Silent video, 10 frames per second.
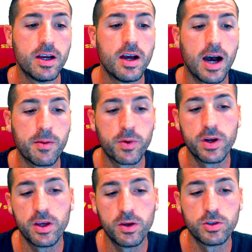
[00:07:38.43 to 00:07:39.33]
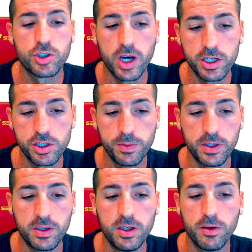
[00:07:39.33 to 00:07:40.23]
I'm going to use
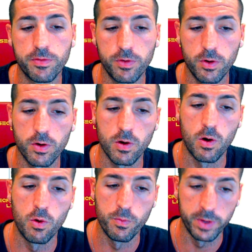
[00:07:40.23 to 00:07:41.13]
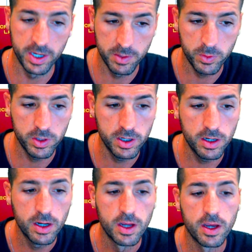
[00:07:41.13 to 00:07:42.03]
ChatGPT 4.0 mini
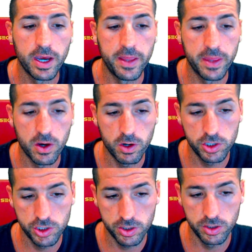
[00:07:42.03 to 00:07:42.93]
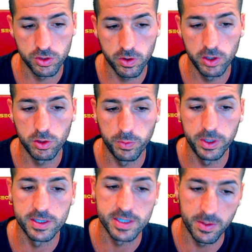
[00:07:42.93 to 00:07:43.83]
model, and the question is going to
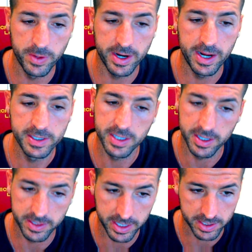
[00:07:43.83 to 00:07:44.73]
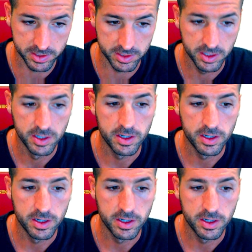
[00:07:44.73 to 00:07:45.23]
be summarize the text.